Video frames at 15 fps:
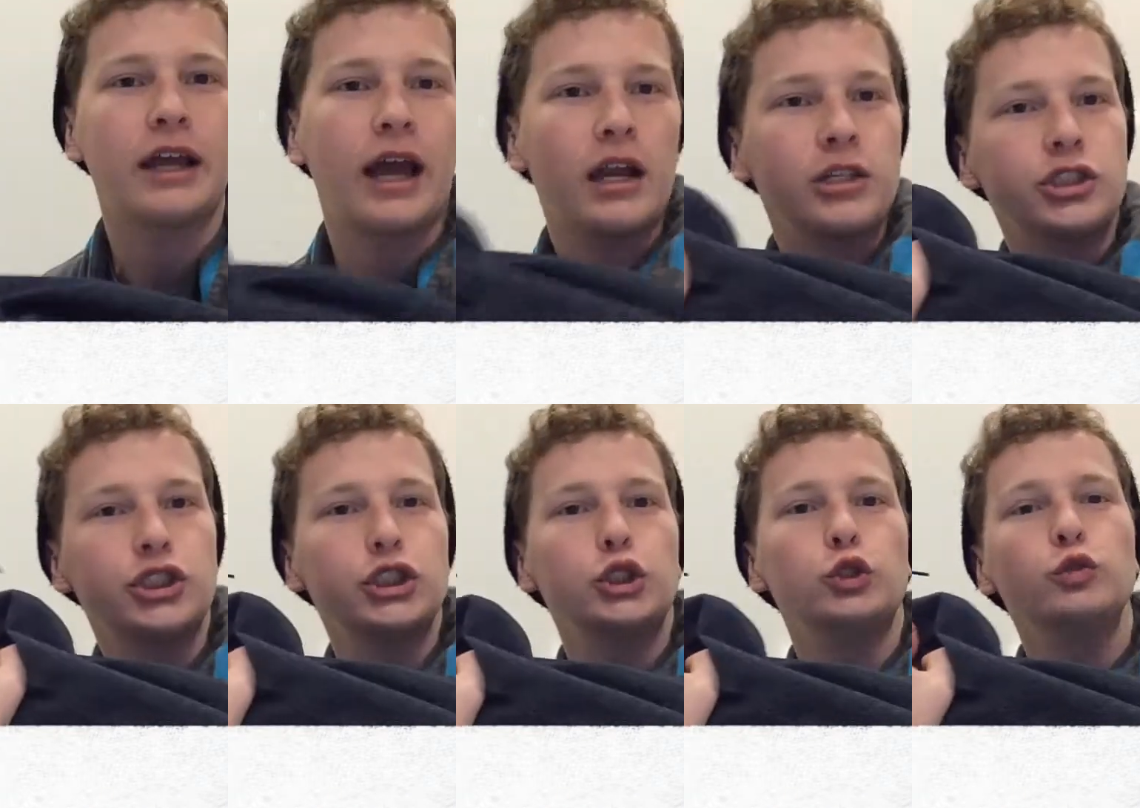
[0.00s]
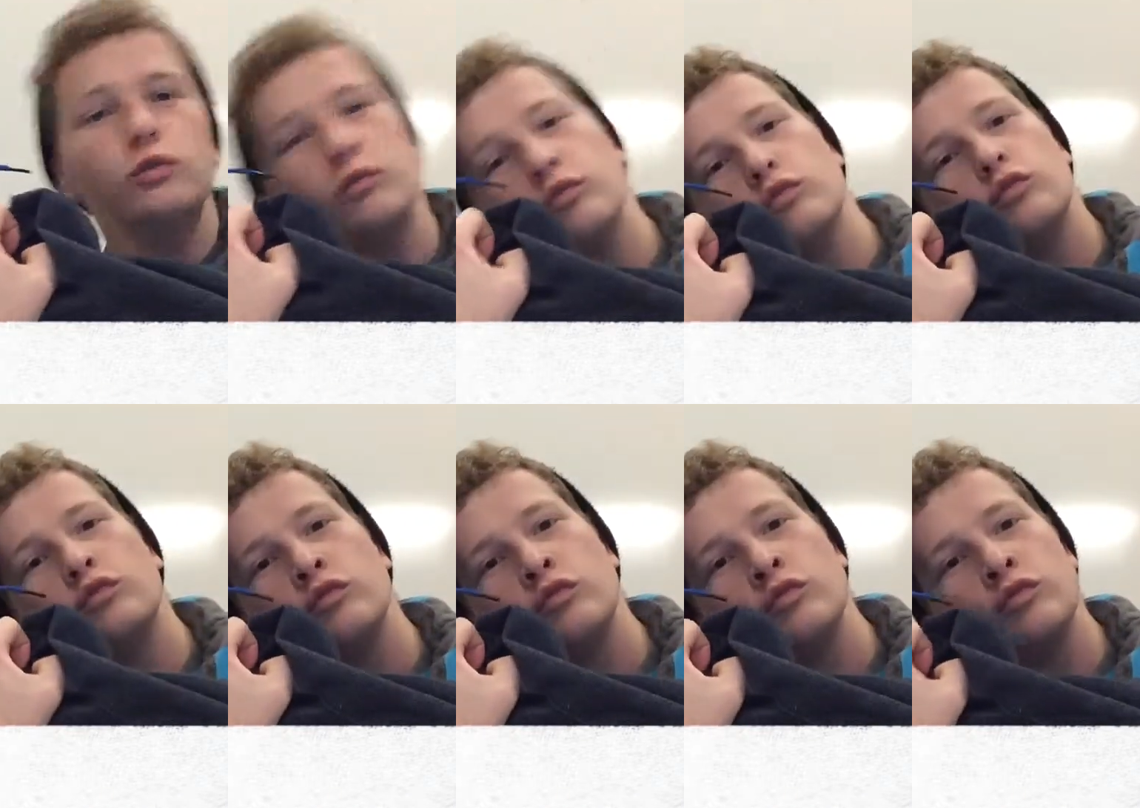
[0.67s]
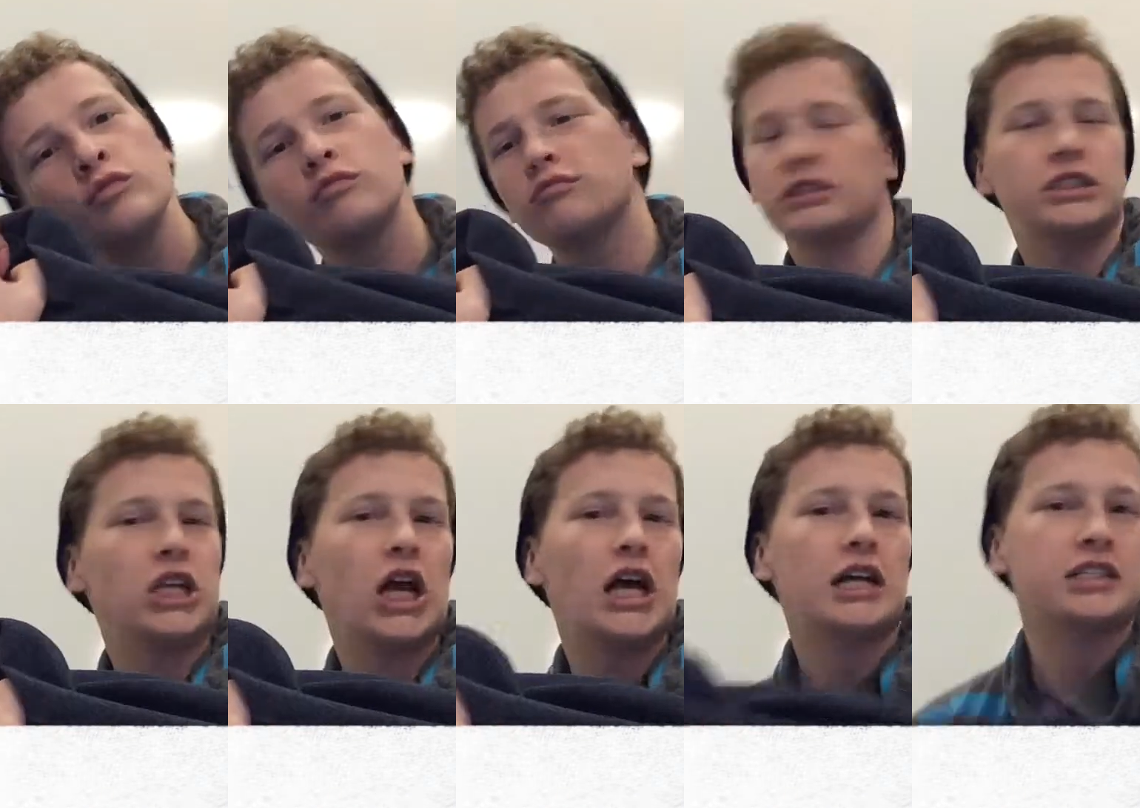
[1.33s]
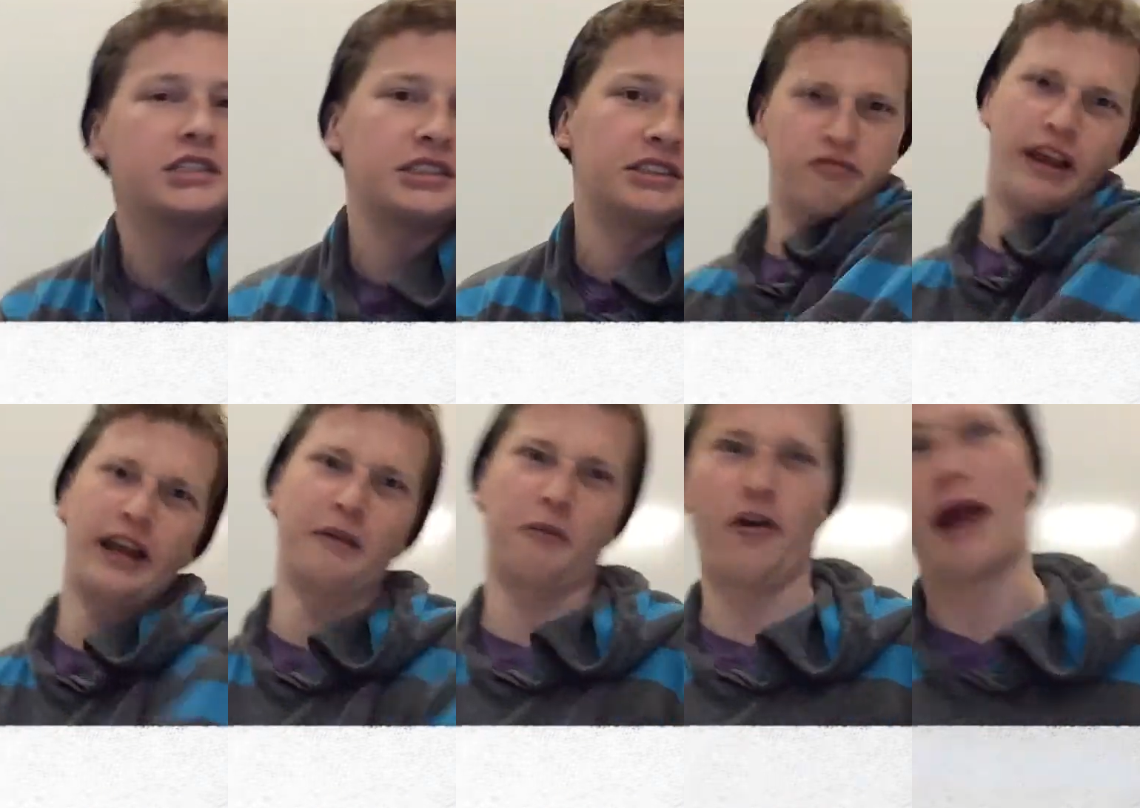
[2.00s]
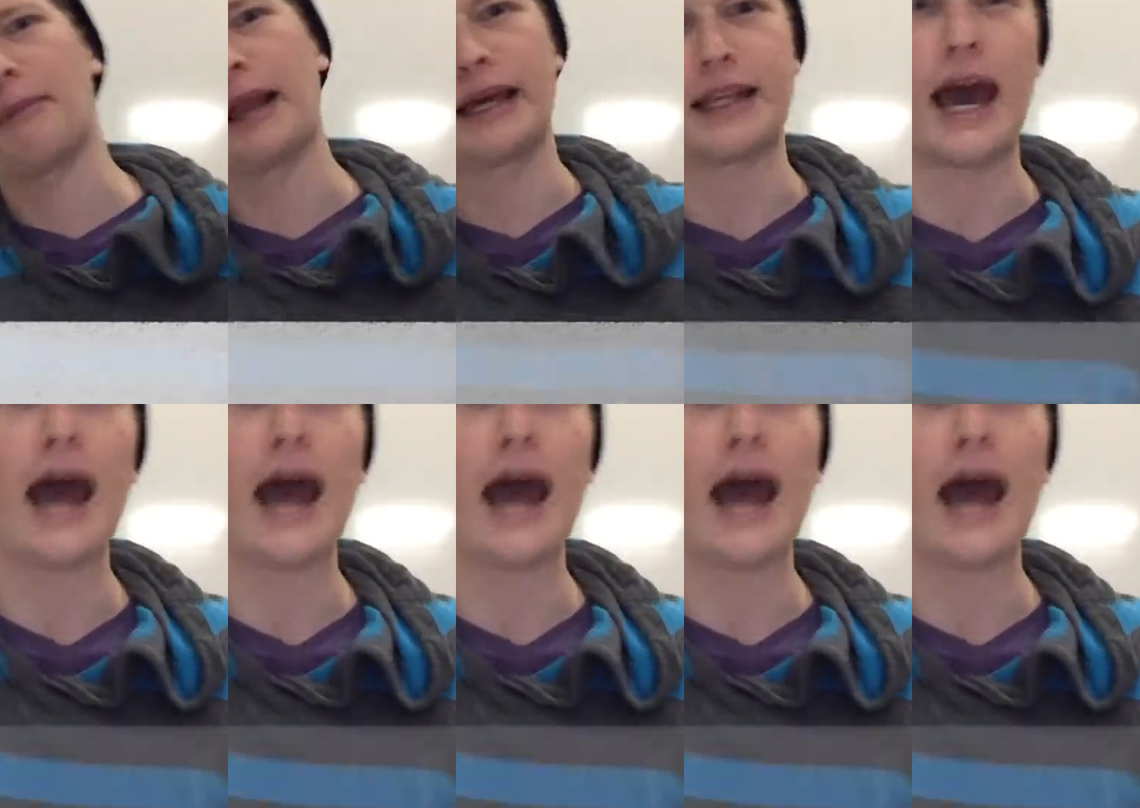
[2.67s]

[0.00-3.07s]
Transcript: I got a shoe, and socks, and random crap like